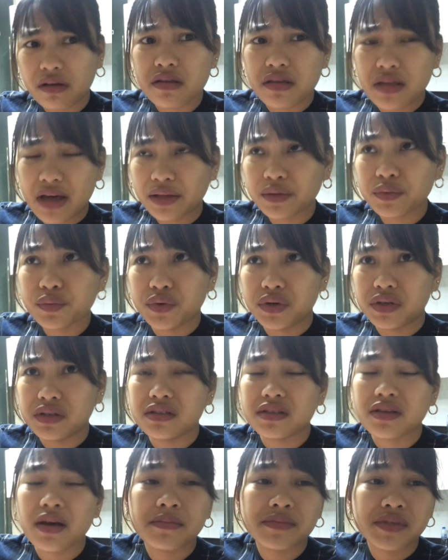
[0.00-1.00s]
that
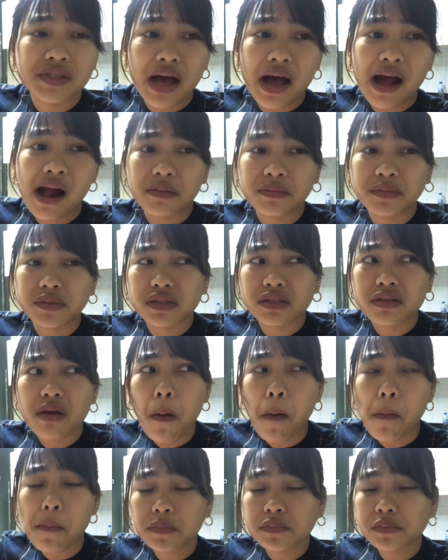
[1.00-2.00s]
would sometimes
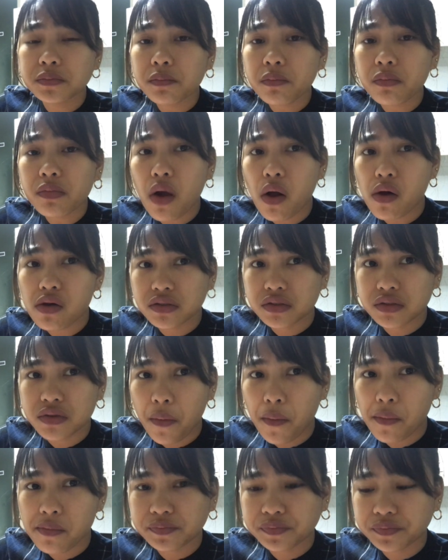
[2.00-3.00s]

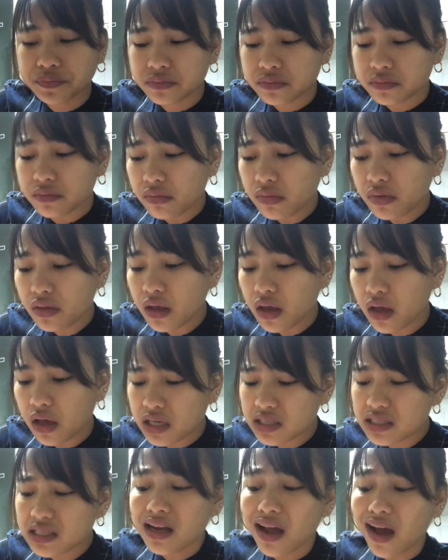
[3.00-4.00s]
also,
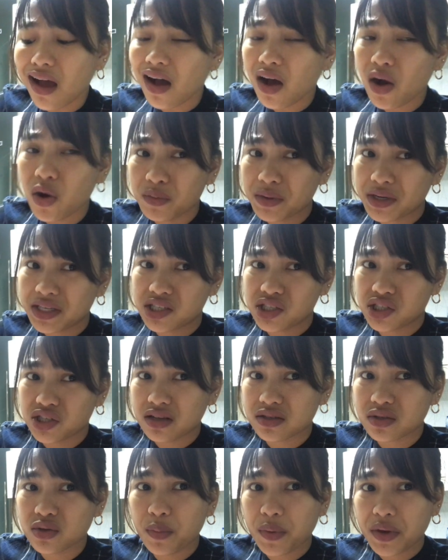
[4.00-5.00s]
kasi nakakaumay din
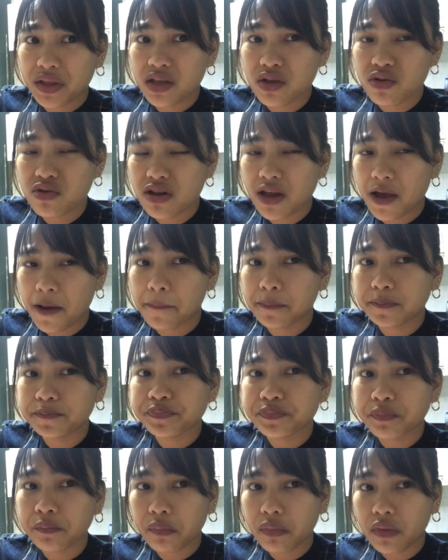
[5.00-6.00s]
siya, so pwede nyo rin
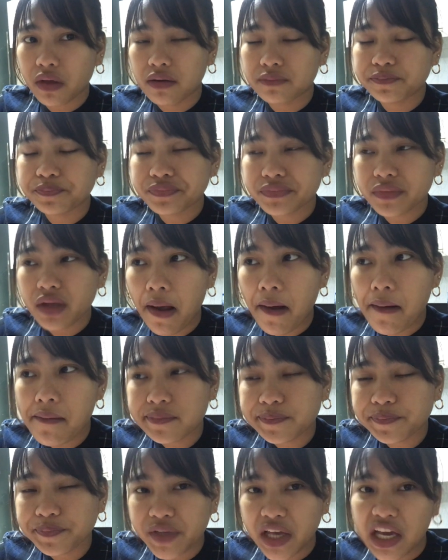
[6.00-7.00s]

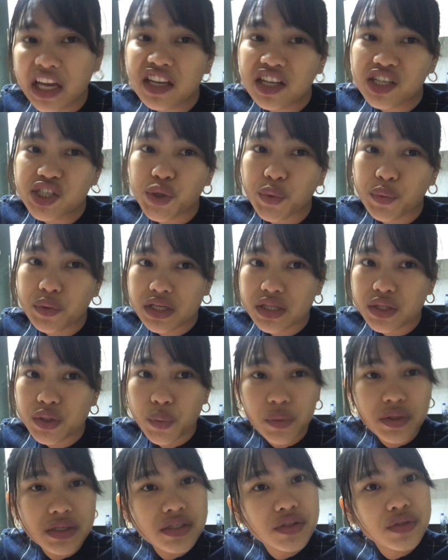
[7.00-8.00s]
kainin siya with a
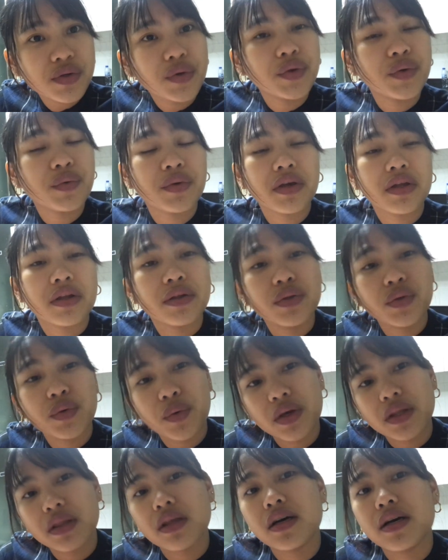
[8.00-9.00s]
twist, so you can
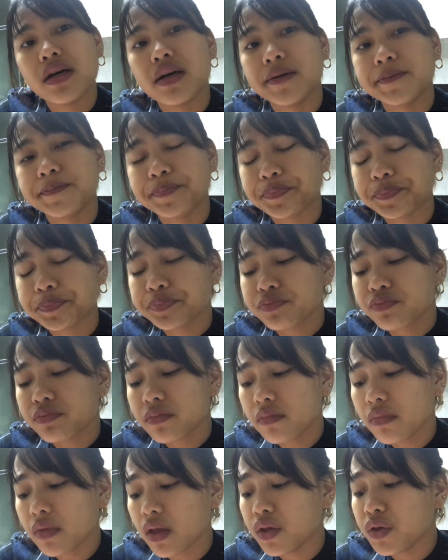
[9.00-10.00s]
do it,
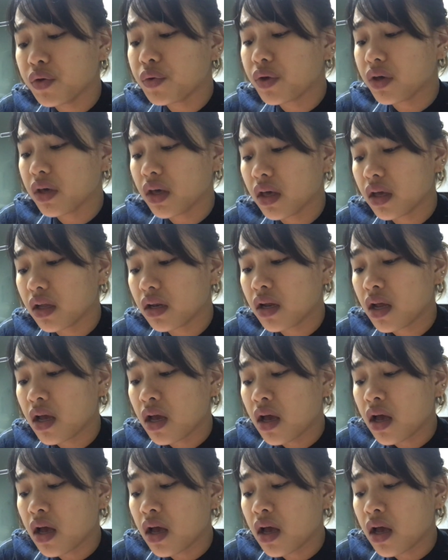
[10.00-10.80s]
you can